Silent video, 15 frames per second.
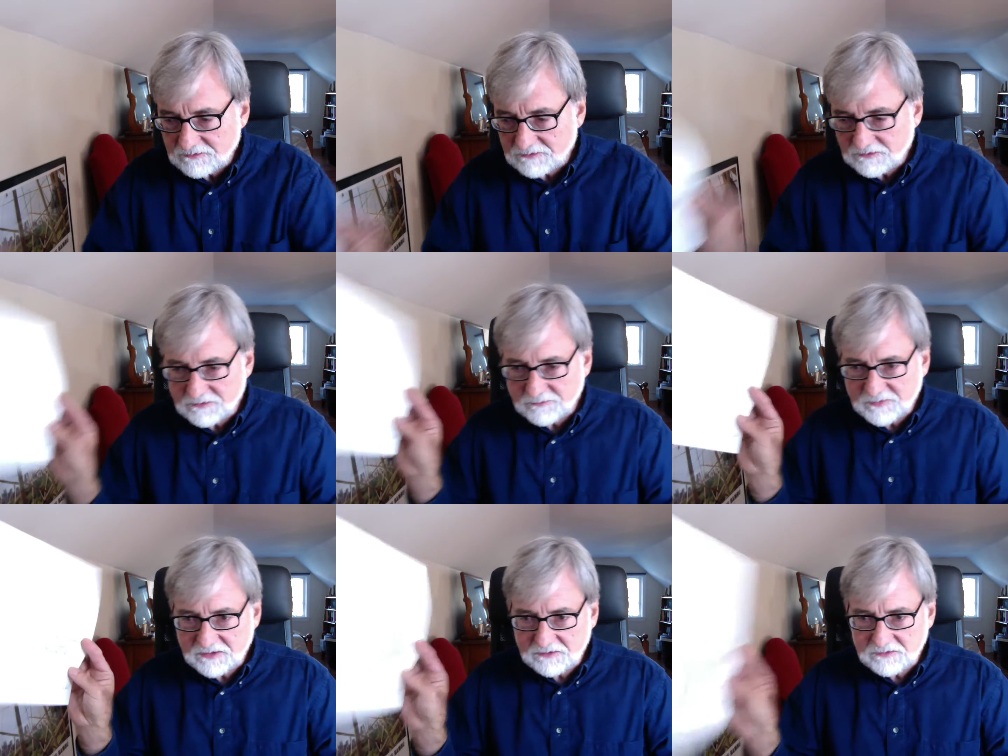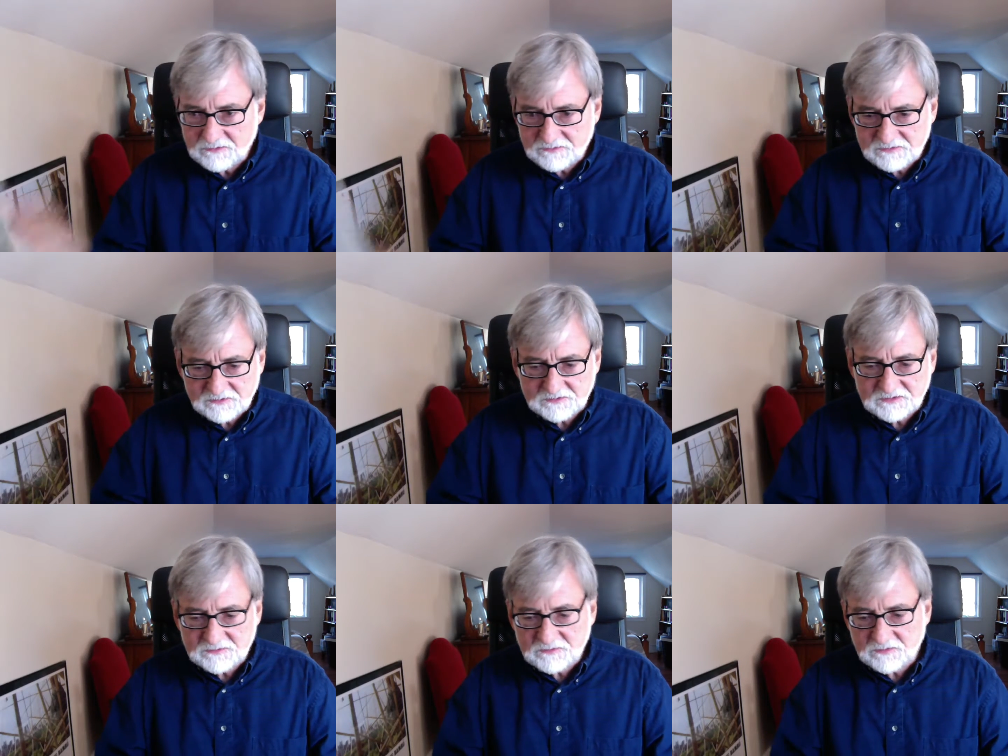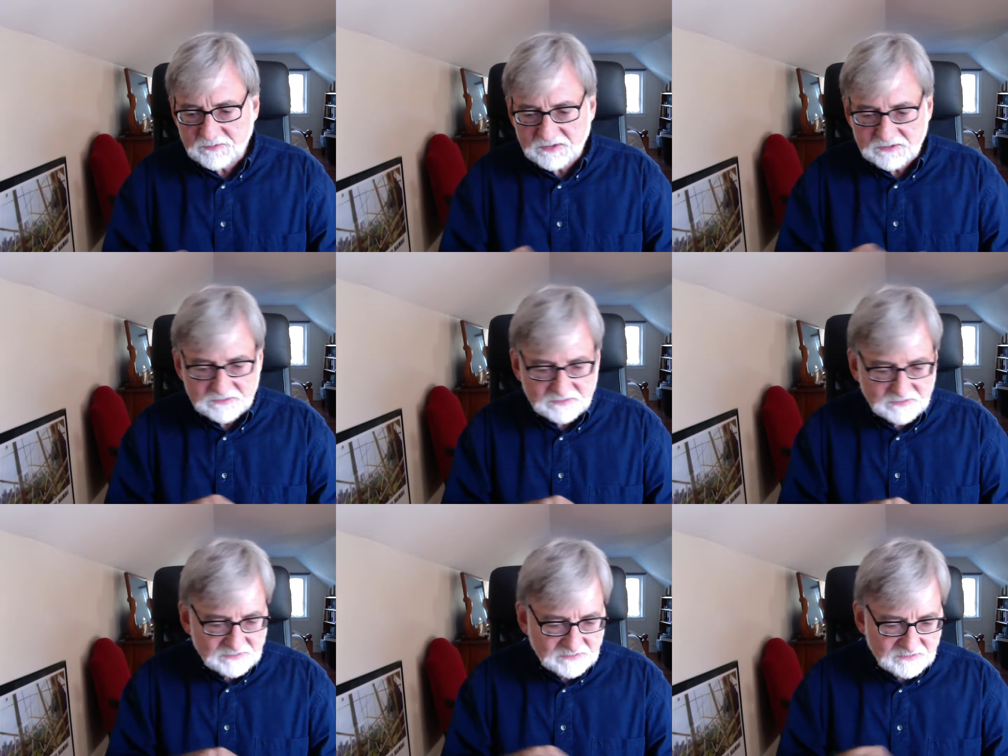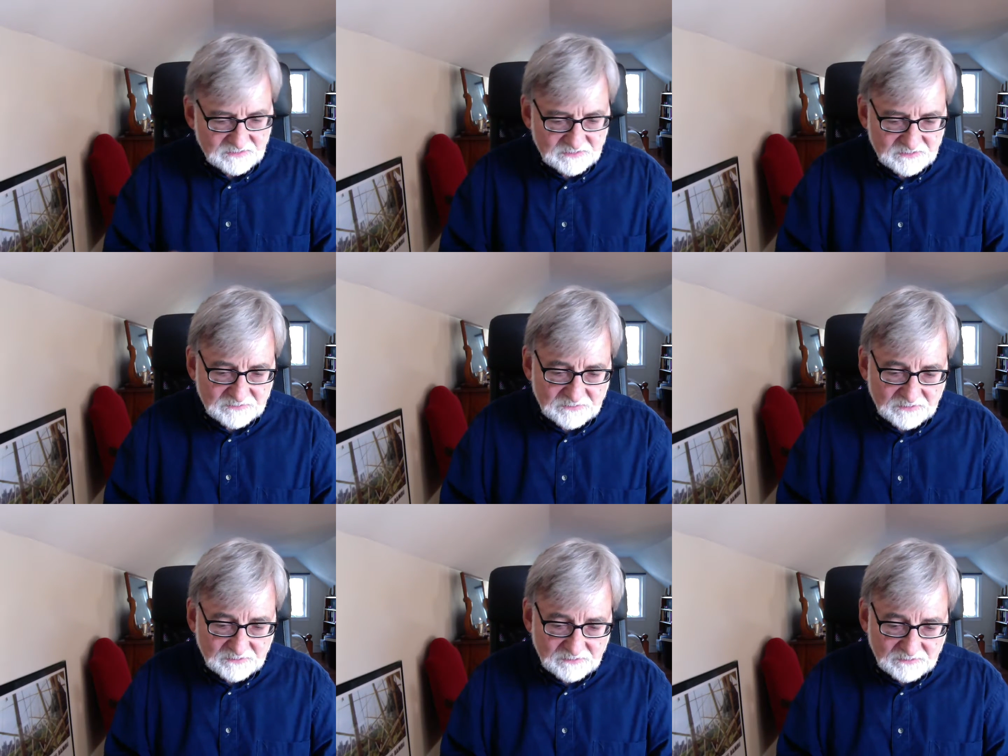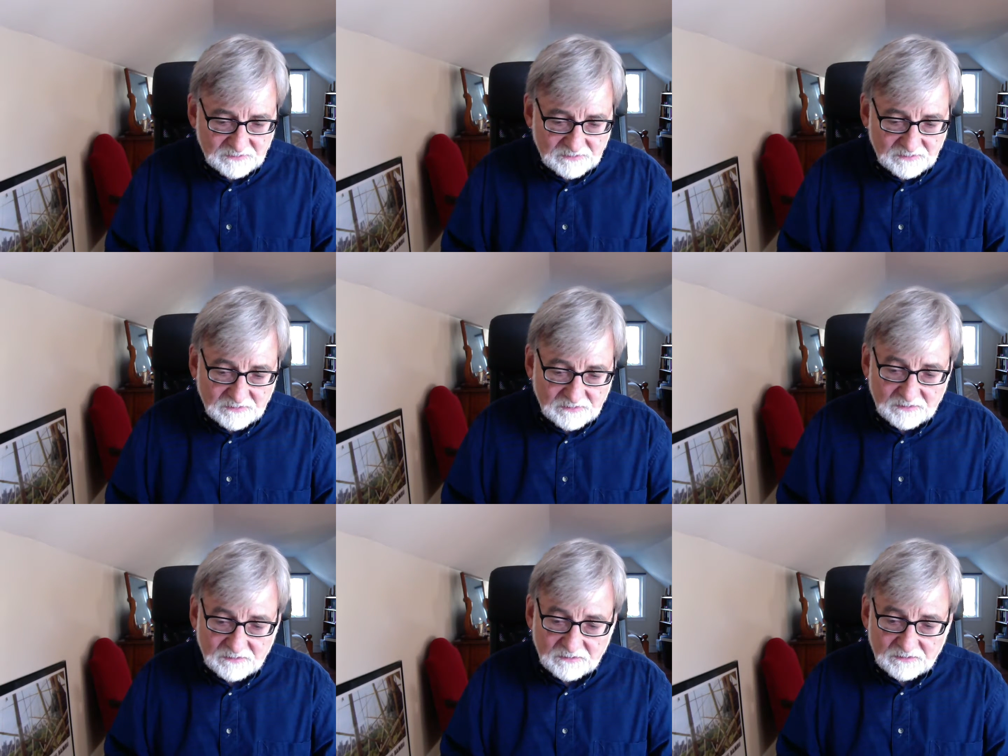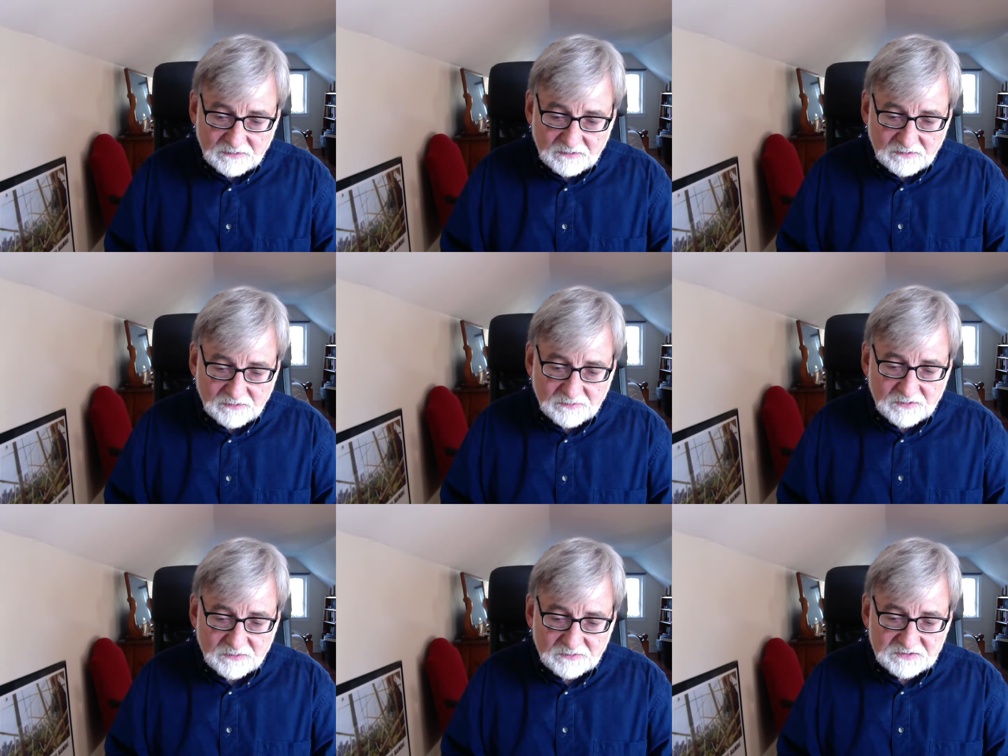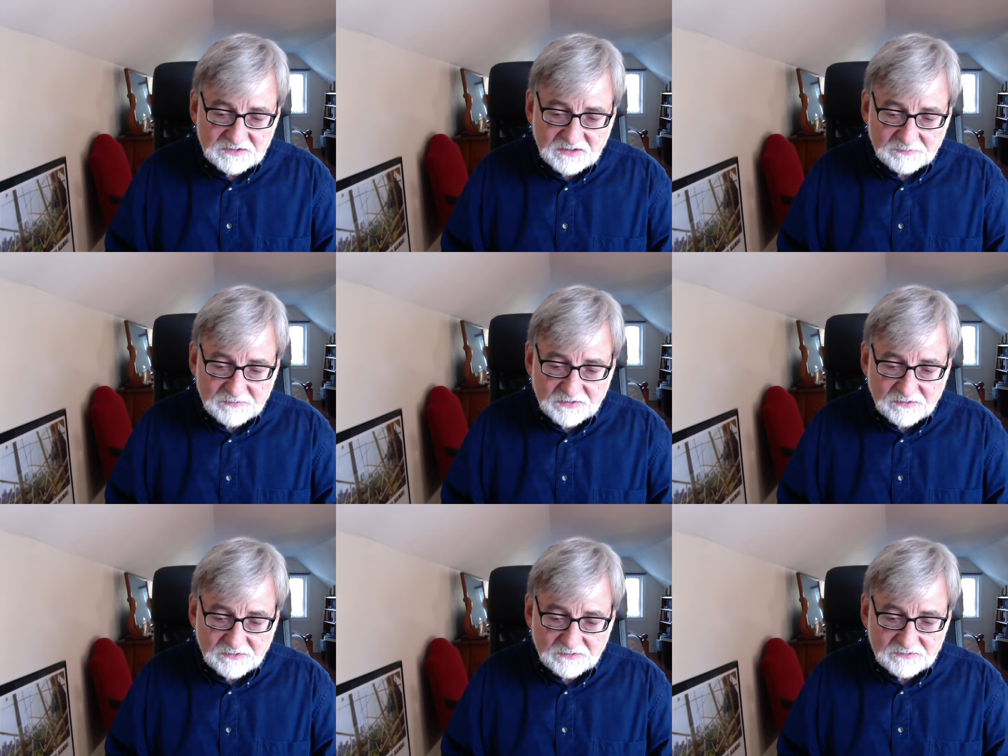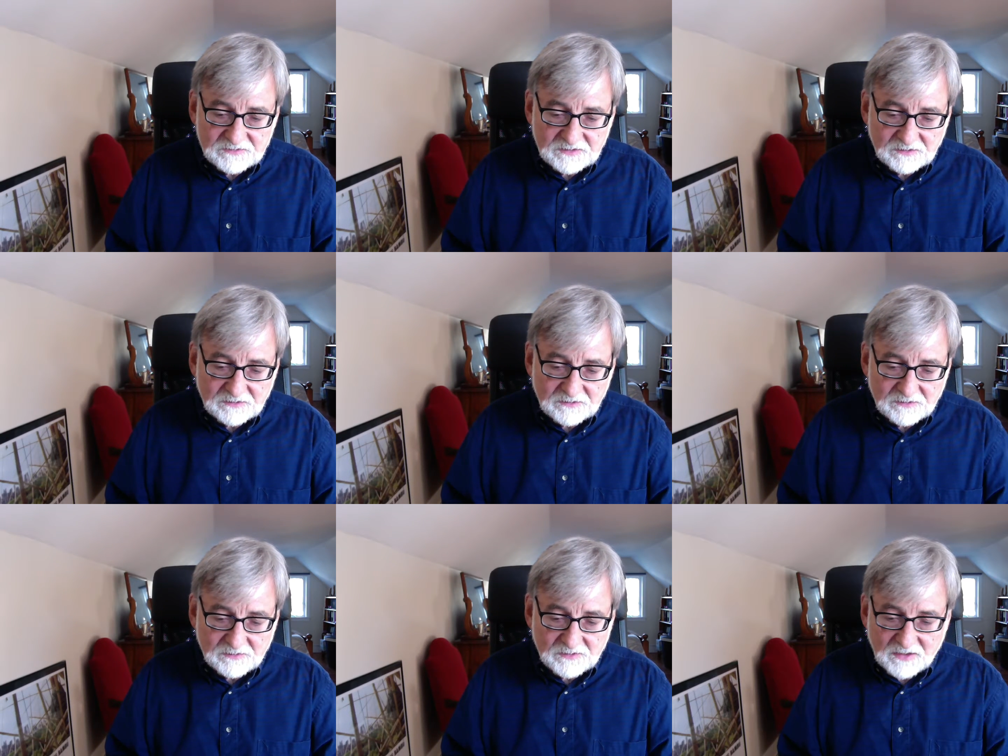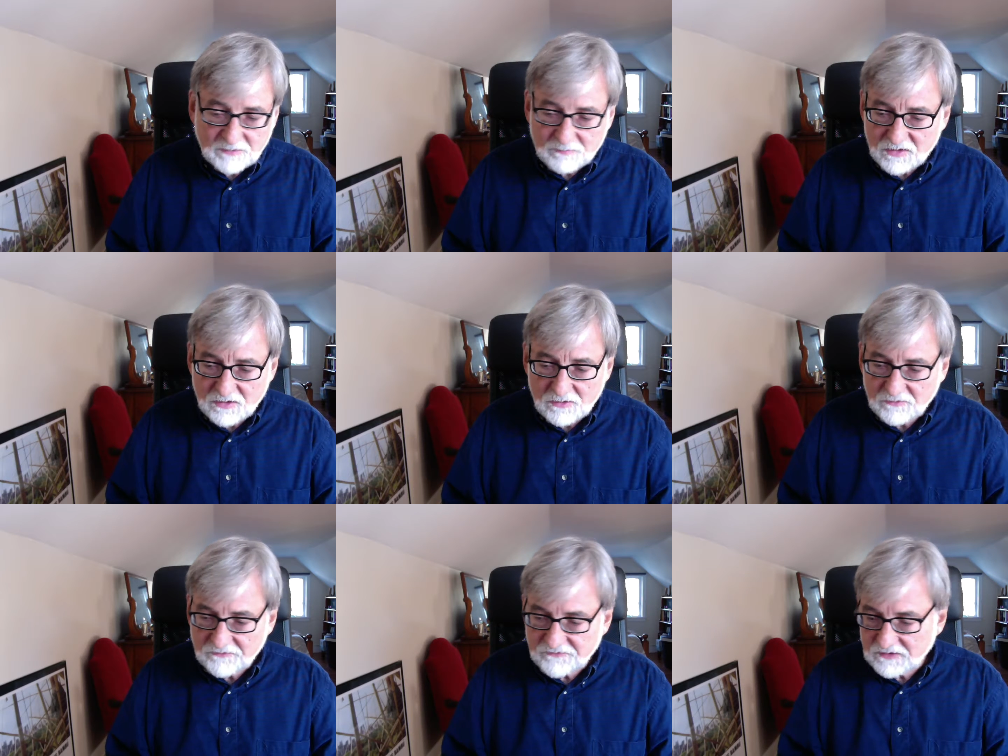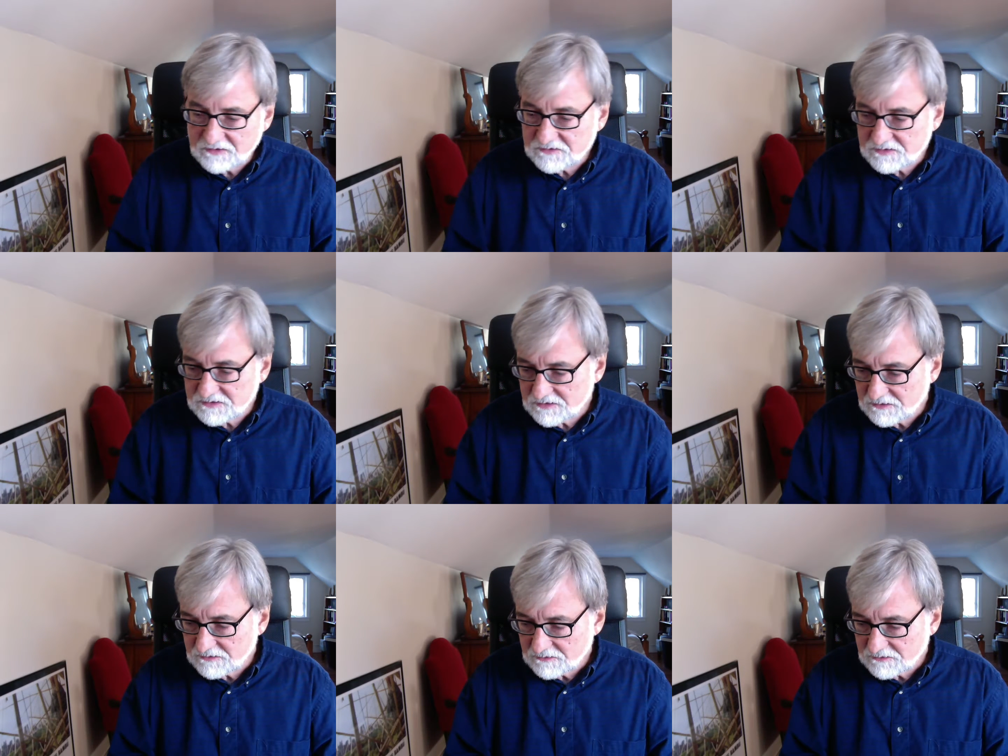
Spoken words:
Here are my notes. I just want to make sure I did this right. Oh no, it's chapter 13. Okay, borrow funds.